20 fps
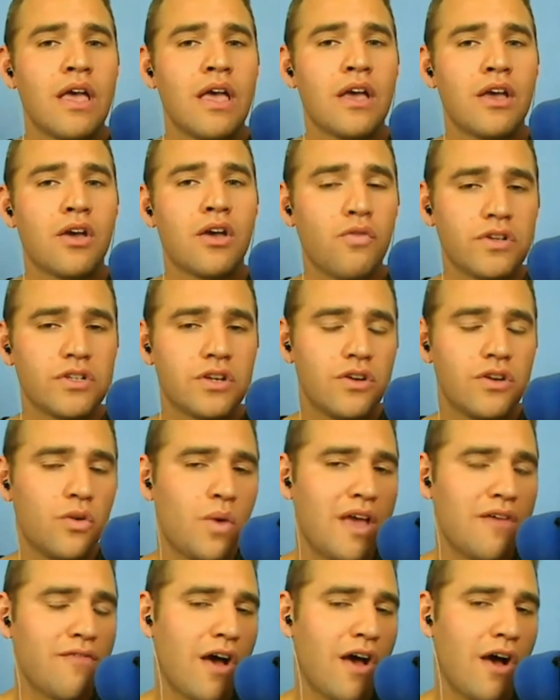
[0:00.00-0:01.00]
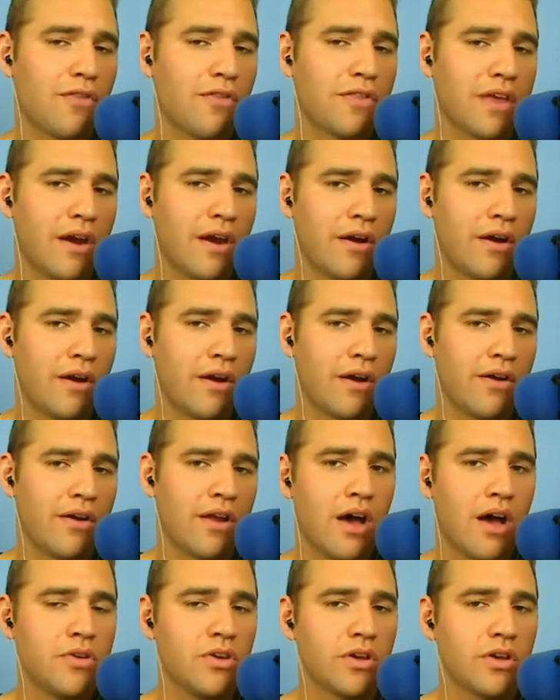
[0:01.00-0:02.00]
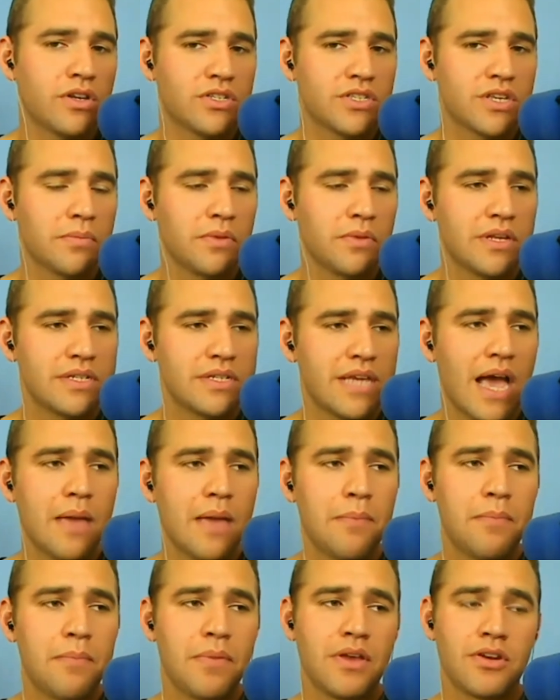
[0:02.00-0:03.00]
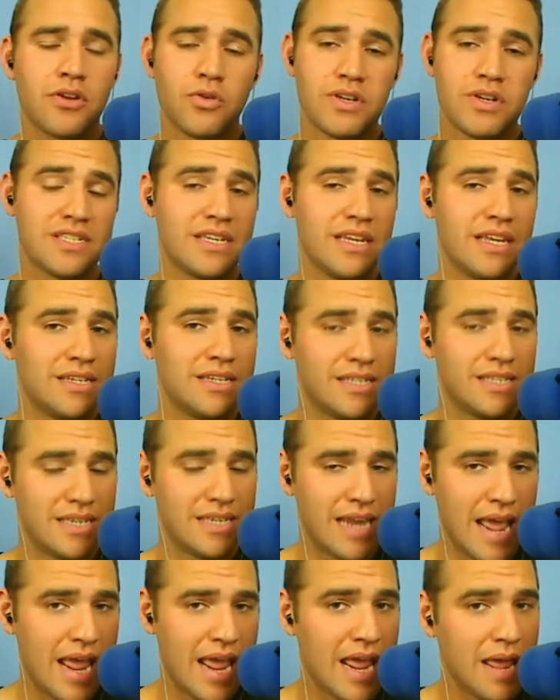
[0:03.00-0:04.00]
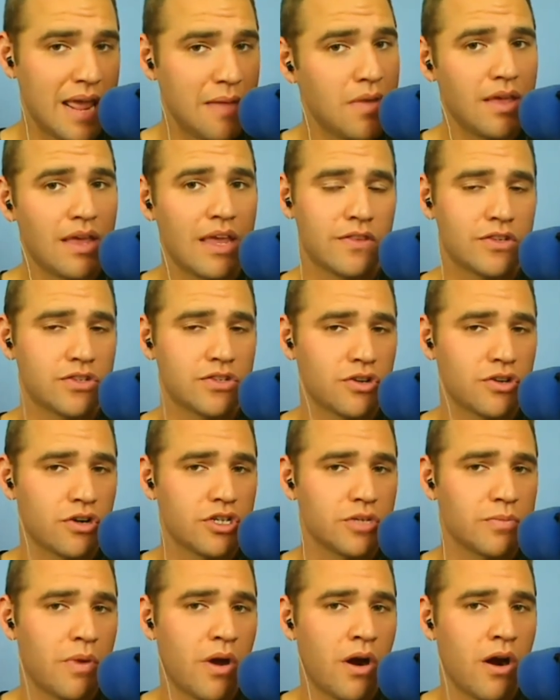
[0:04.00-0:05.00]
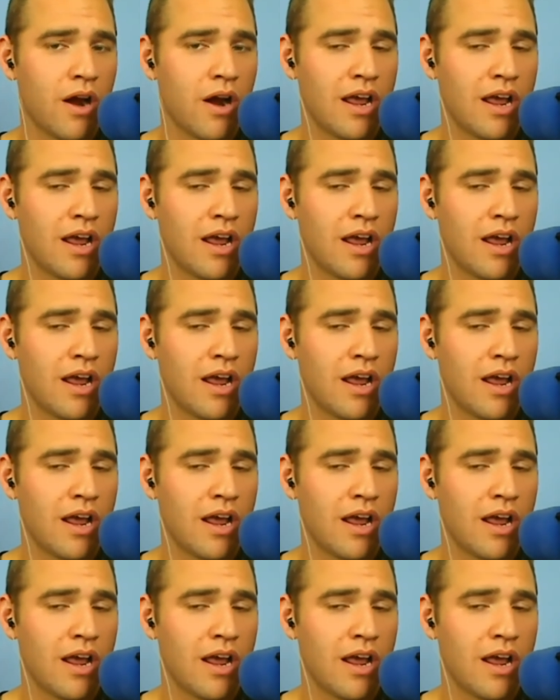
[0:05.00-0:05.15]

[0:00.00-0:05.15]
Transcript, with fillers: go over to newwavehealthcare.com and you can simply type in Kristine's name in the search bar,